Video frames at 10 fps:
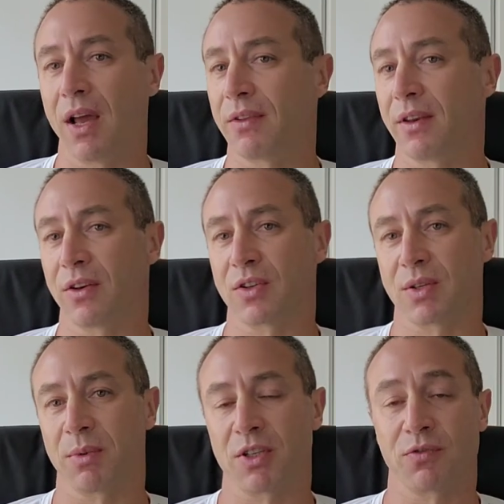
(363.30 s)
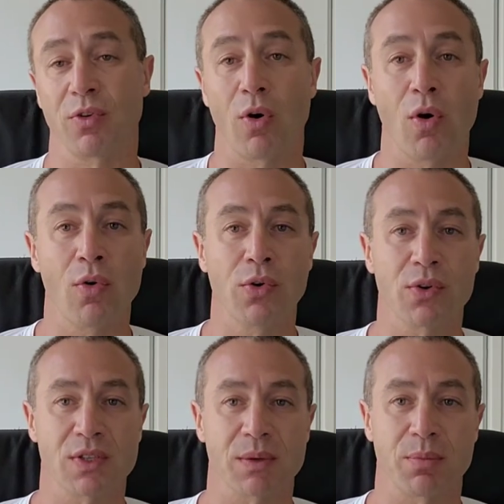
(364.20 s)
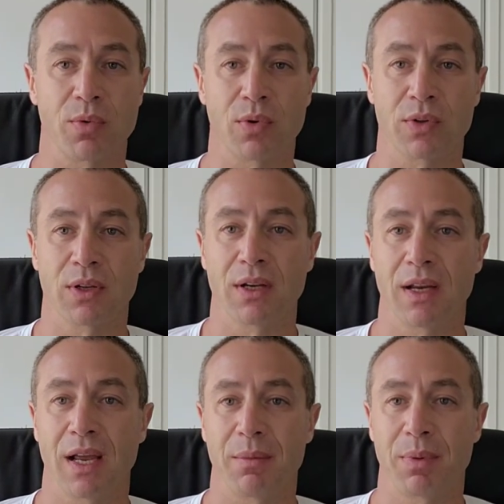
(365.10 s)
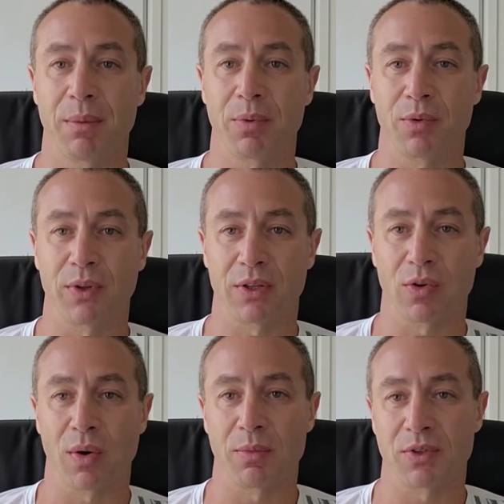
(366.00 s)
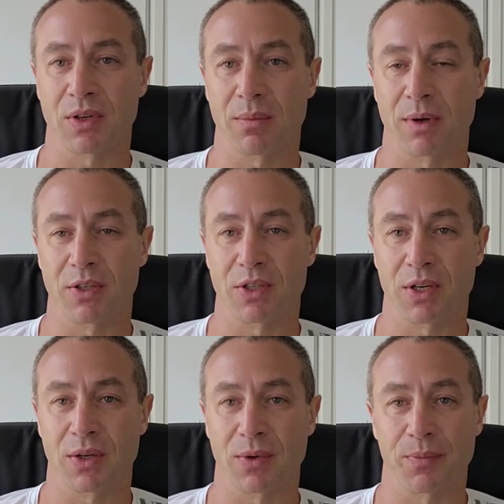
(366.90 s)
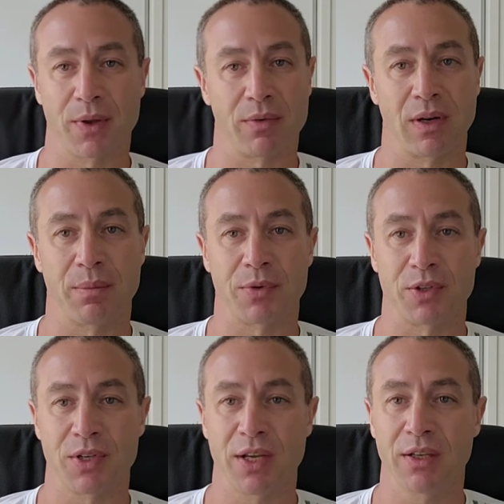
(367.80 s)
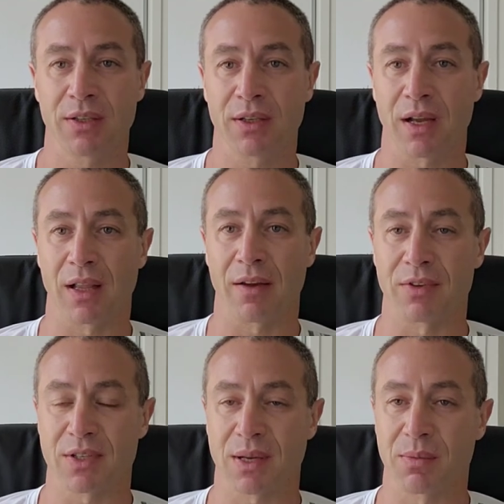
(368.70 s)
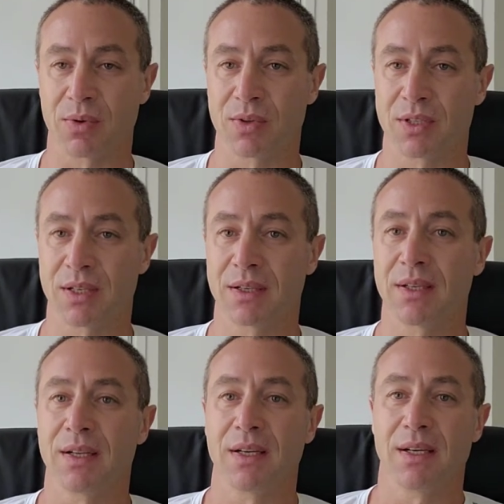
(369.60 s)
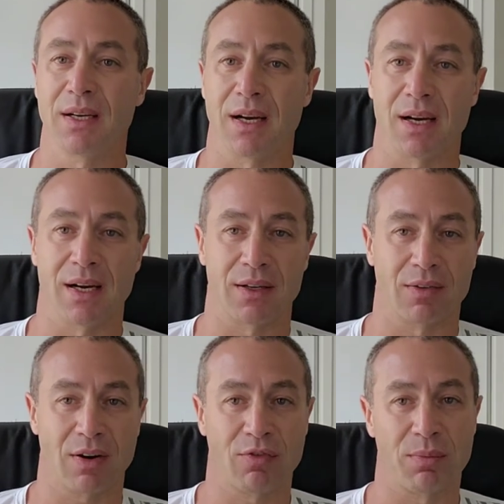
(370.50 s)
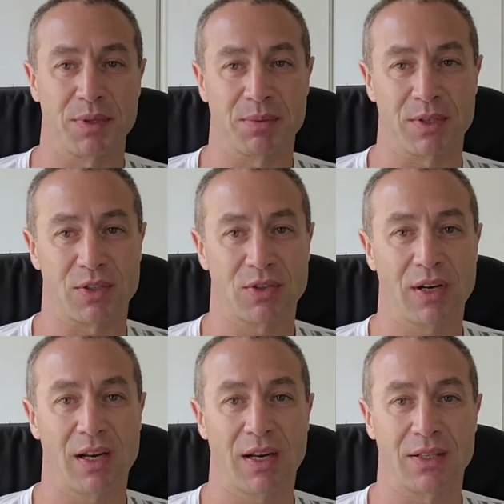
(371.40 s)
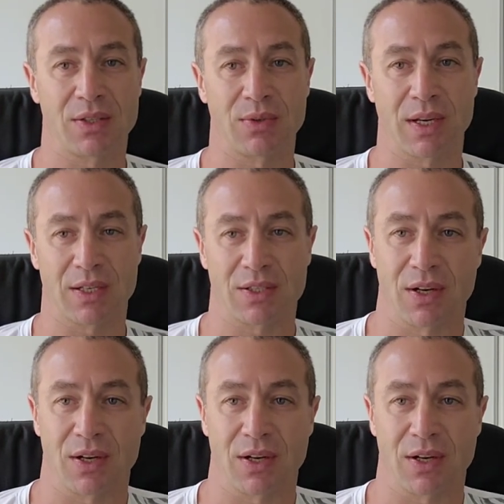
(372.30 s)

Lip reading: and thank you so much for all your support and people that comment on my channel. I really appreciate it. I love this community. Greg from Brisbane, Australia. Until next